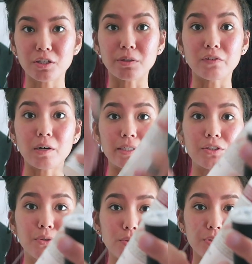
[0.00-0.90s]
so I've got my
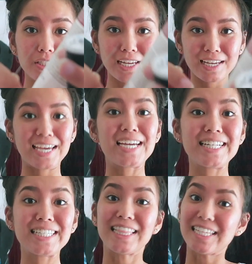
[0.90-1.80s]
tools
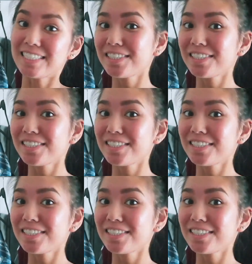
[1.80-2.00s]
and let's